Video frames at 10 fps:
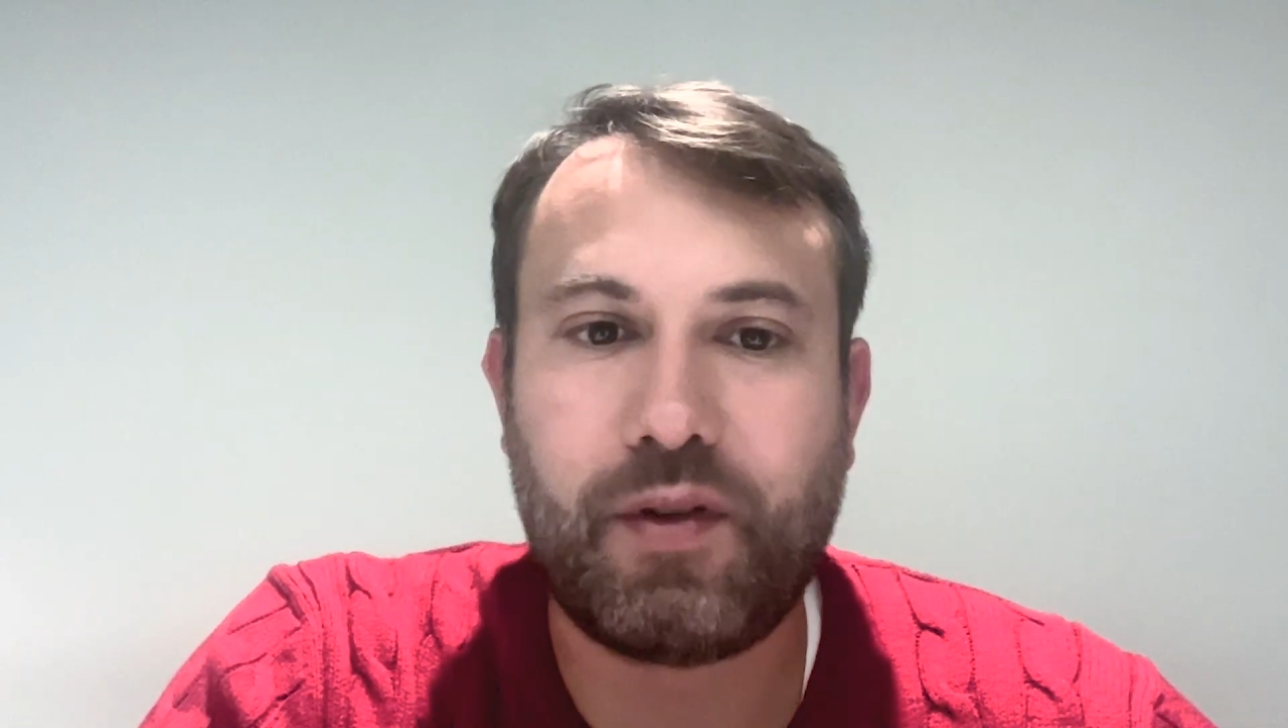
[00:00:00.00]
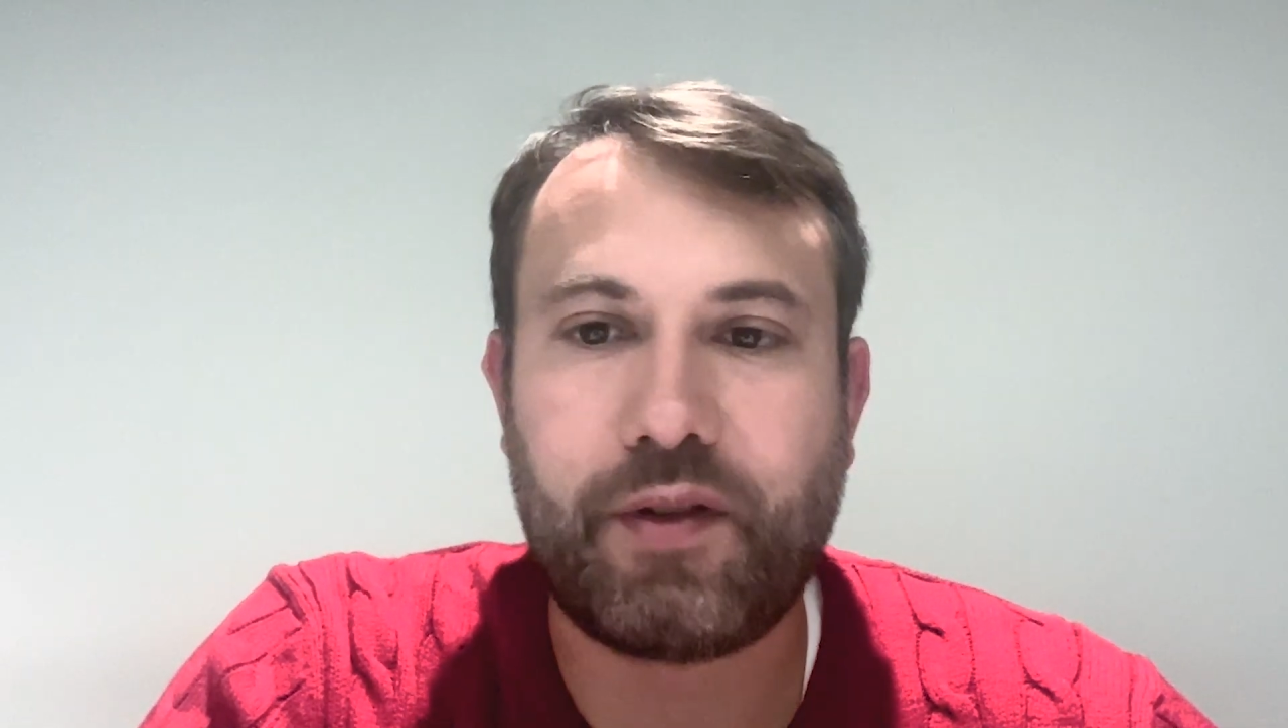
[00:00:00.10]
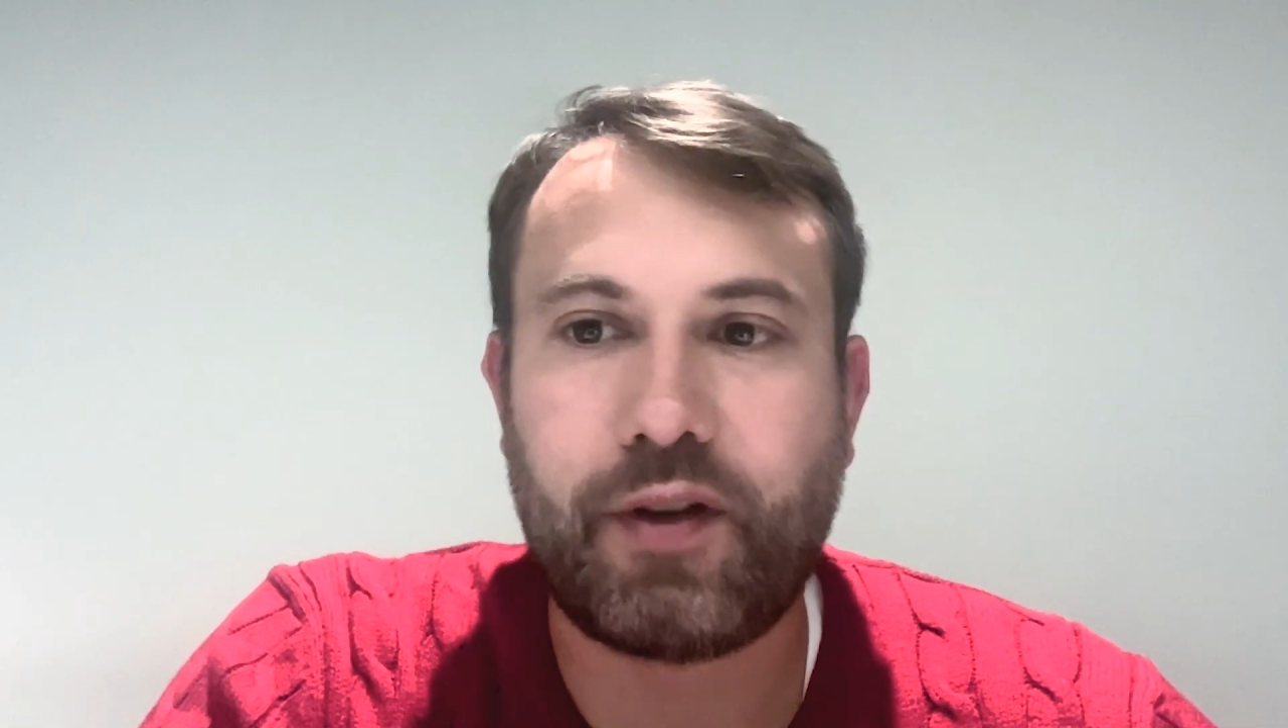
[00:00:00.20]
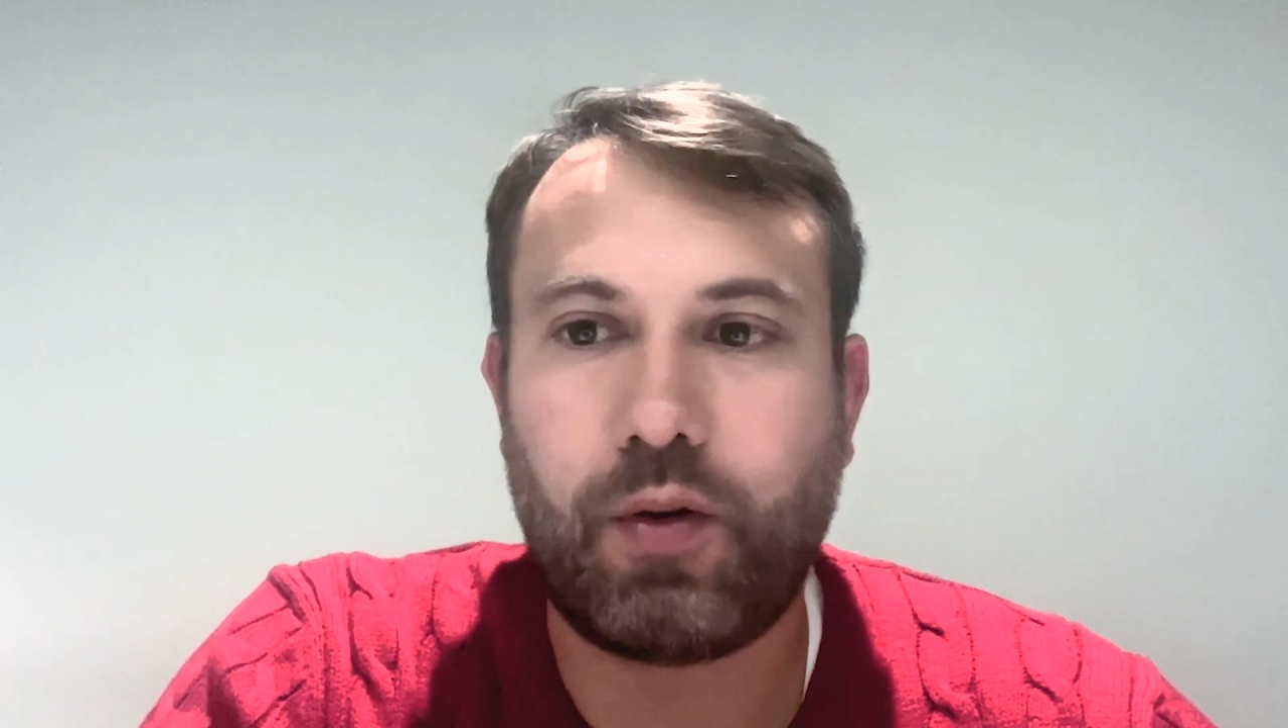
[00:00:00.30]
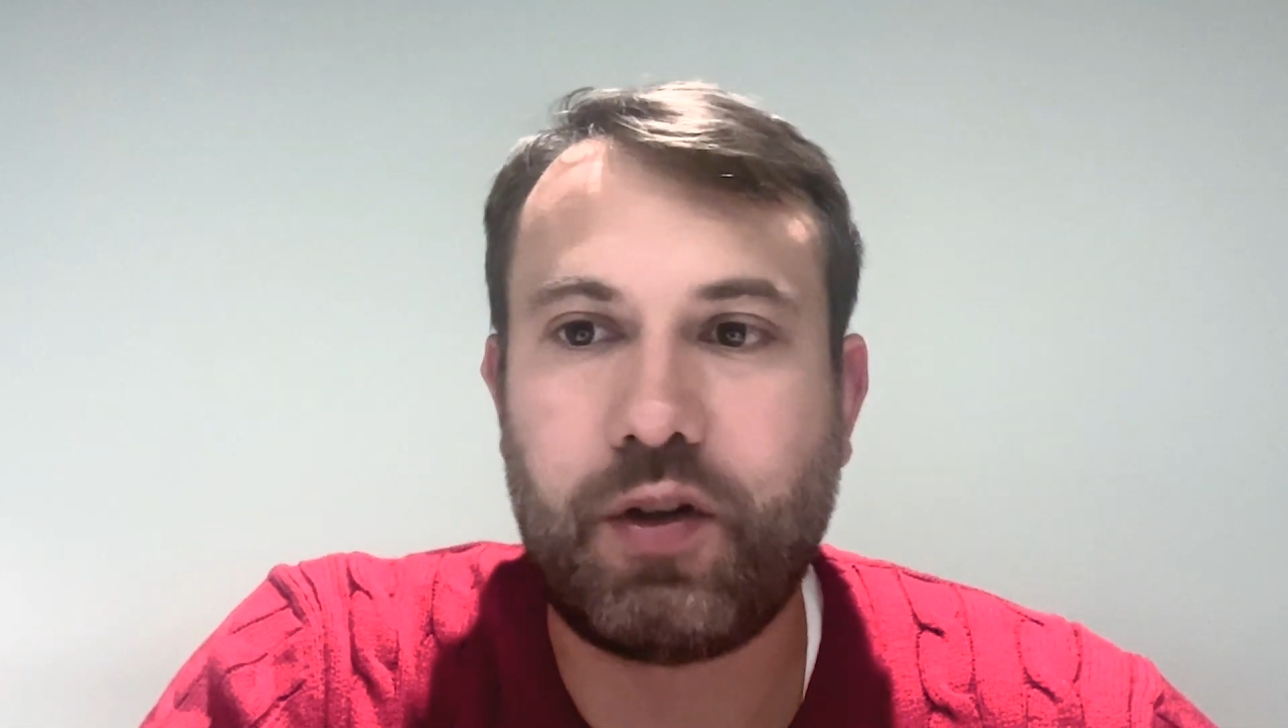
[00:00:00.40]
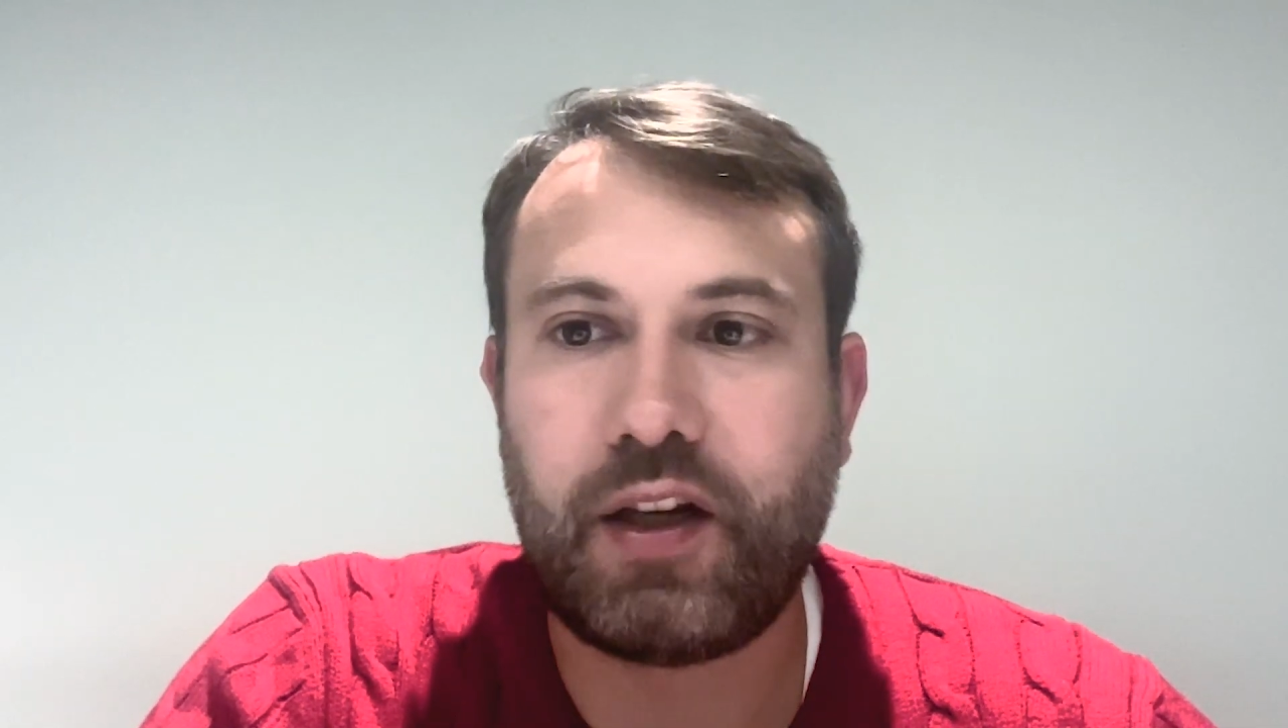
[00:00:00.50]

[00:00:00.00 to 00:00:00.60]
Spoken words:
is its own